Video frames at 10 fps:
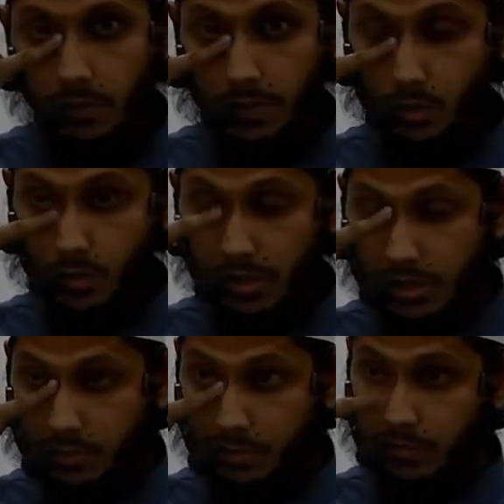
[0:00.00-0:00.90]
But one
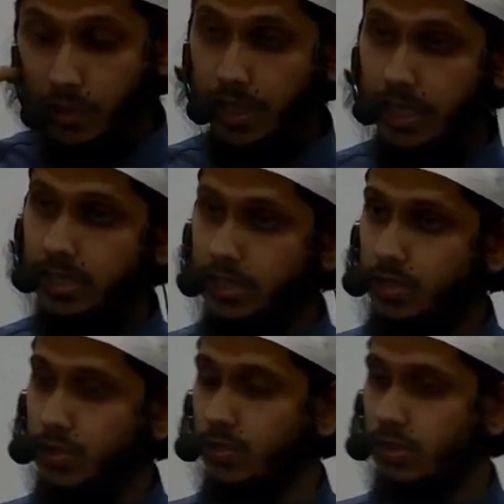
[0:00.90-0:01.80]
thing before I get
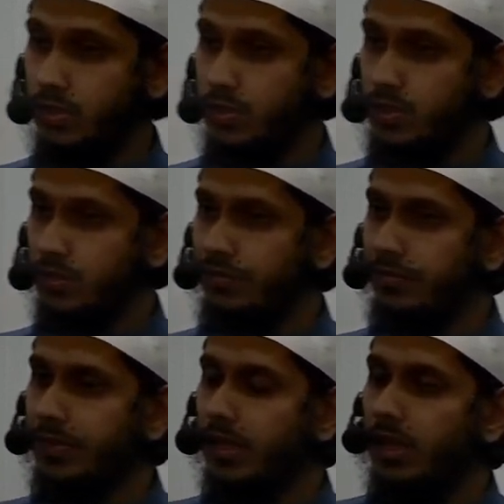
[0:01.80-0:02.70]
into Surah Yusuf,
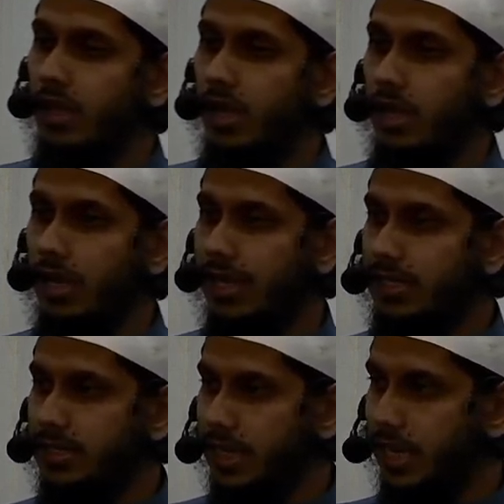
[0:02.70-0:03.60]
a
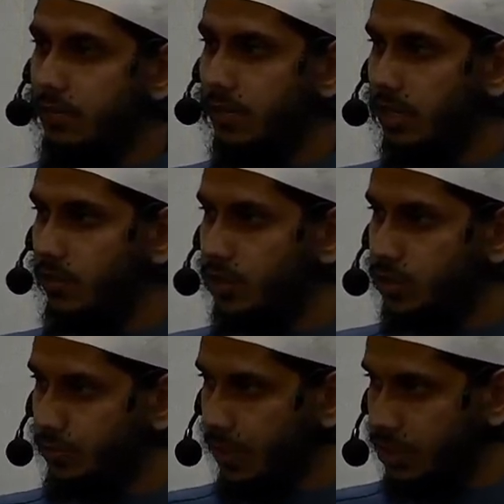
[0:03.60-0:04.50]
disclaimer that I
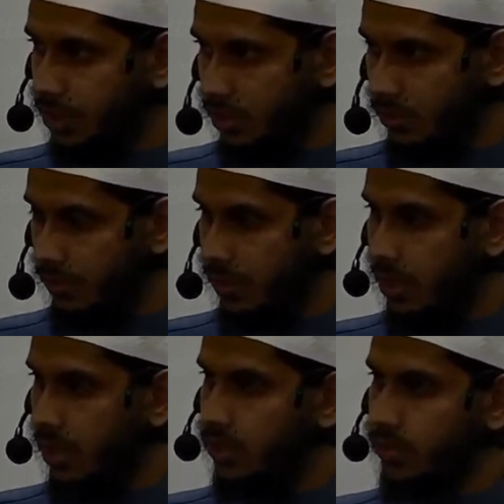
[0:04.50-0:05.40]
want to mention with
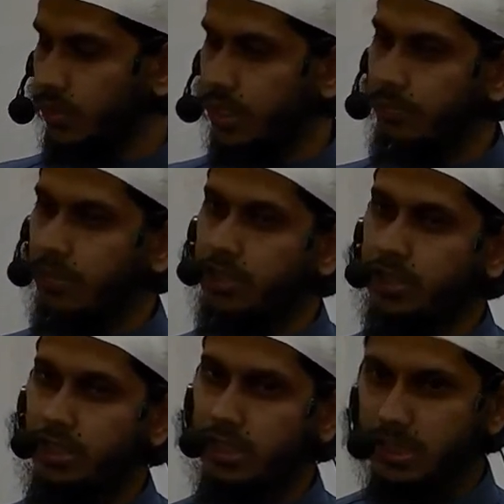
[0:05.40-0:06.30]
regards to what I
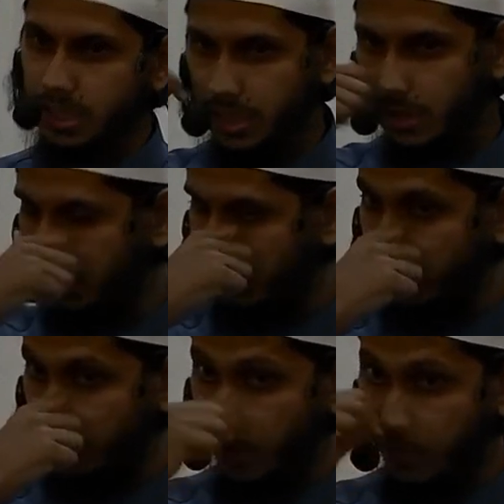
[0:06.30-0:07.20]
mentioned yesterday,
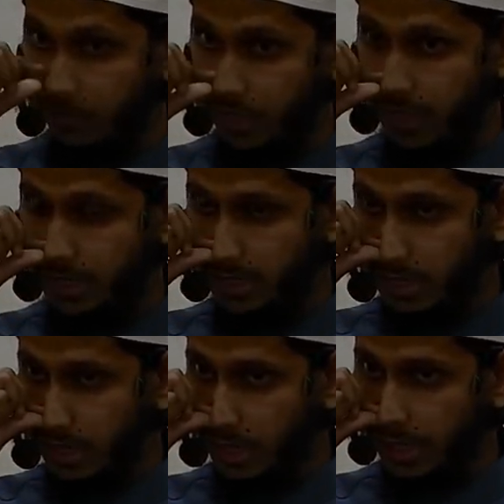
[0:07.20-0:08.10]
before I forget.
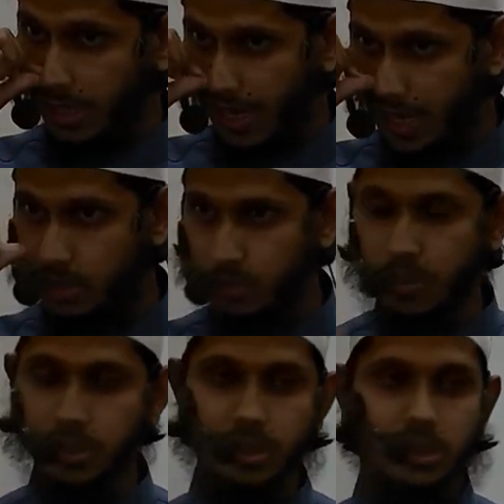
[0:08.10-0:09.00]
I had to
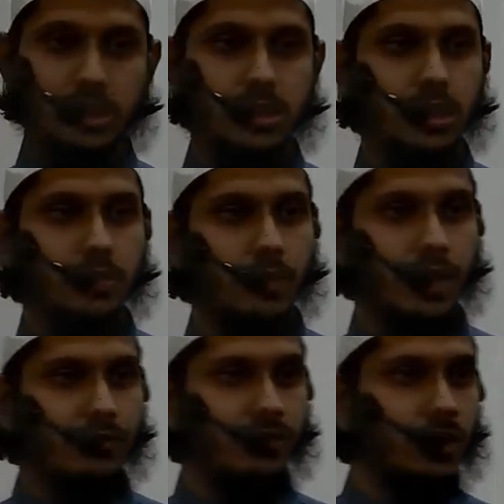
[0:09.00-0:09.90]
mention it yesterday,
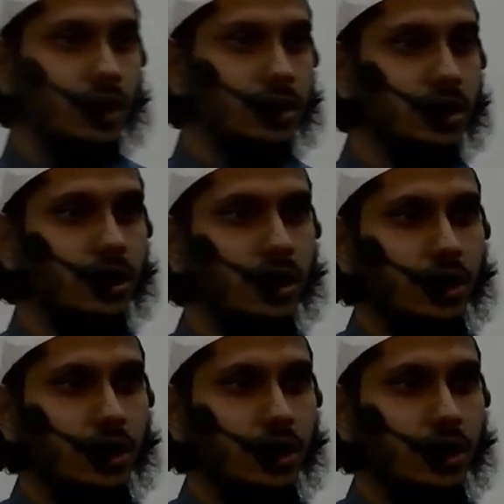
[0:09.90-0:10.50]
but I forgot.